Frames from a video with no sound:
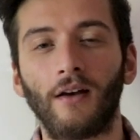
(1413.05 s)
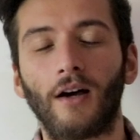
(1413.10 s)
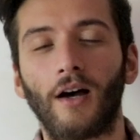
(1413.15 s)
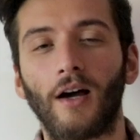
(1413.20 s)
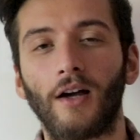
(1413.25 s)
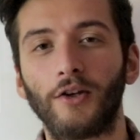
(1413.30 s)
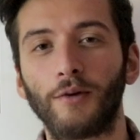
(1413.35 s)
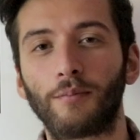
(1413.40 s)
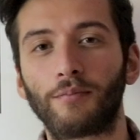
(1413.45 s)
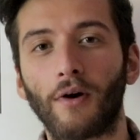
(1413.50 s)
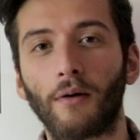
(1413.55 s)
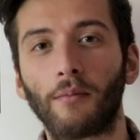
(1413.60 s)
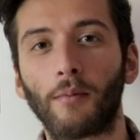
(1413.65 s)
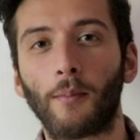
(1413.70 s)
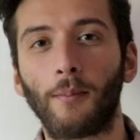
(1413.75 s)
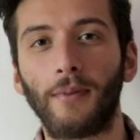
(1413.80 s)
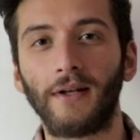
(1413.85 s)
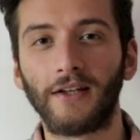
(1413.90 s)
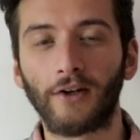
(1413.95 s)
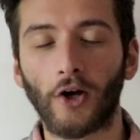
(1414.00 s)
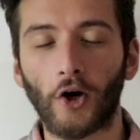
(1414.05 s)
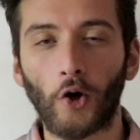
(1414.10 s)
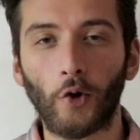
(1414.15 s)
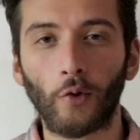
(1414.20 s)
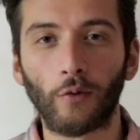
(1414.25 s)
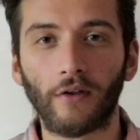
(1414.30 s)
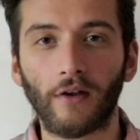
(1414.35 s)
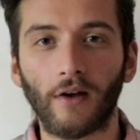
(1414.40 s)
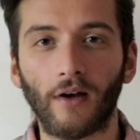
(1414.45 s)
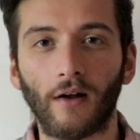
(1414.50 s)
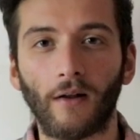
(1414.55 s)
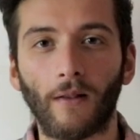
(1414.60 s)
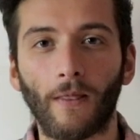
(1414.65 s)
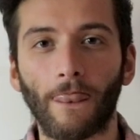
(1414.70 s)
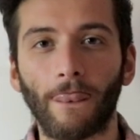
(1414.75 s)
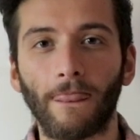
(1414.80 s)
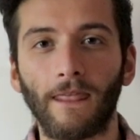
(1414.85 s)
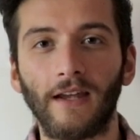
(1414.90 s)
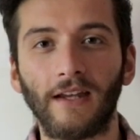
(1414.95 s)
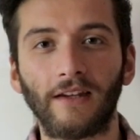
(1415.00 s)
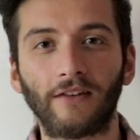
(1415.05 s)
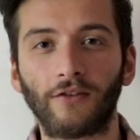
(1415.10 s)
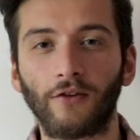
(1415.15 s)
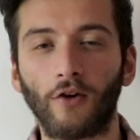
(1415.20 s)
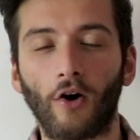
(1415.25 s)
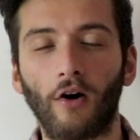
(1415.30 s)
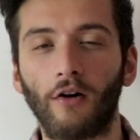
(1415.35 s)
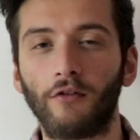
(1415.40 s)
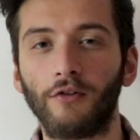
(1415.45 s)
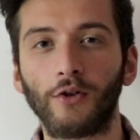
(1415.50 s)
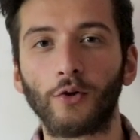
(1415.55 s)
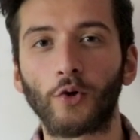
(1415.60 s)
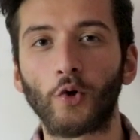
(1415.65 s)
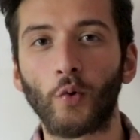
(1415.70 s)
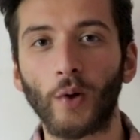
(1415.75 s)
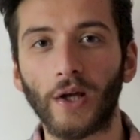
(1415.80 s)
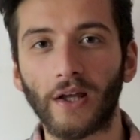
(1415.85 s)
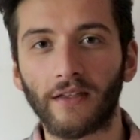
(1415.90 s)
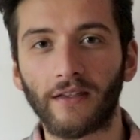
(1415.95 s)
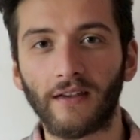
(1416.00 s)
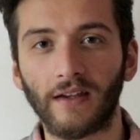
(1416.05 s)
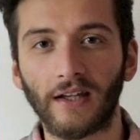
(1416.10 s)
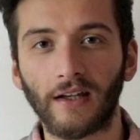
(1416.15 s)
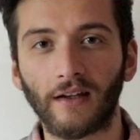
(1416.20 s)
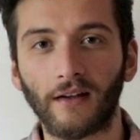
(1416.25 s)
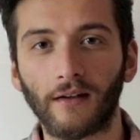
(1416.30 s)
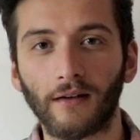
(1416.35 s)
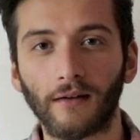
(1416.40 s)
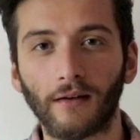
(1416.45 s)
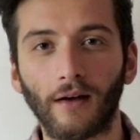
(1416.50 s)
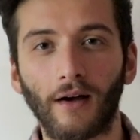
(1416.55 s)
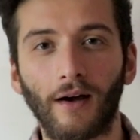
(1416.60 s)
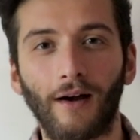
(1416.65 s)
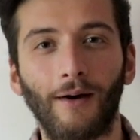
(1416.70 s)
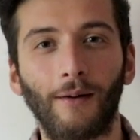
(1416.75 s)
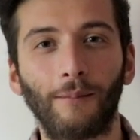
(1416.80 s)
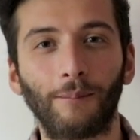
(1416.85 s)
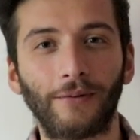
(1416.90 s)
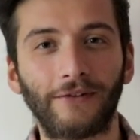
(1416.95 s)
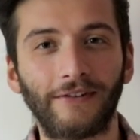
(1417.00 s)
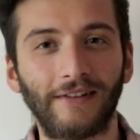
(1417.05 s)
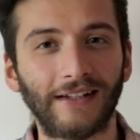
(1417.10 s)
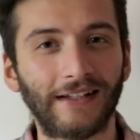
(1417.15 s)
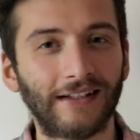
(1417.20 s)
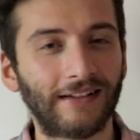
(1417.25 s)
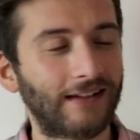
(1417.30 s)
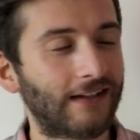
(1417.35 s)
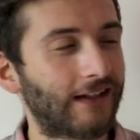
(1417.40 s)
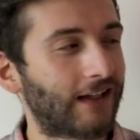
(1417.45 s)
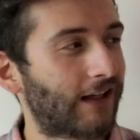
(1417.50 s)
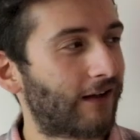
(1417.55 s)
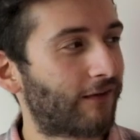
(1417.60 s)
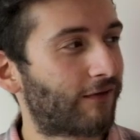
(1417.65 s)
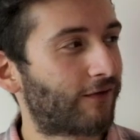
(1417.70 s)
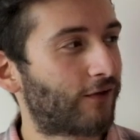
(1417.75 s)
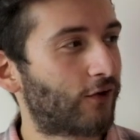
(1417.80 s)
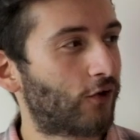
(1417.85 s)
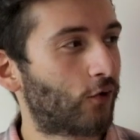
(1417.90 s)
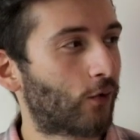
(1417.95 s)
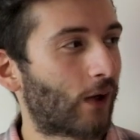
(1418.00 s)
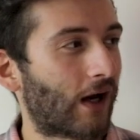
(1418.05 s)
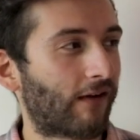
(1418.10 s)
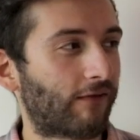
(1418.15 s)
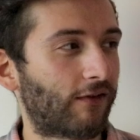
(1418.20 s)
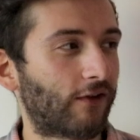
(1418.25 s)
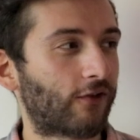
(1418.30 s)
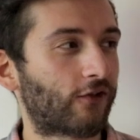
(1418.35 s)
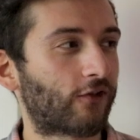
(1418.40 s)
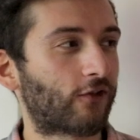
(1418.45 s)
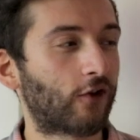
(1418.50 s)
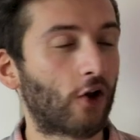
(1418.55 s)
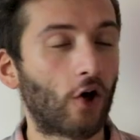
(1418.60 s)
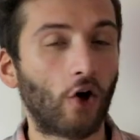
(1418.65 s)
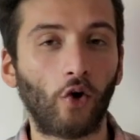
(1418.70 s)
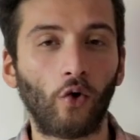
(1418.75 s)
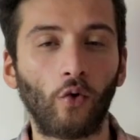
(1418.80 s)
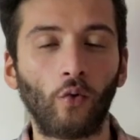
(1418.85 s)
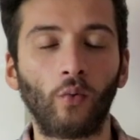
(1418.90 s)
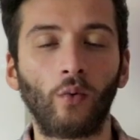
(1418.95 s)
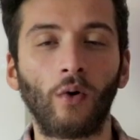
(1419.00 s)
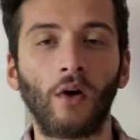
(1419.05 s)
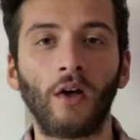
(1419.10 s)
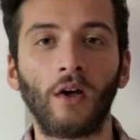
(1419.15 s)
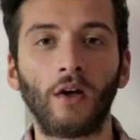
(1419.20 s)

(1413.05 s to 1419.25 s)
uh, you probably know that it's not a real quick thing um, particularly if you have a slow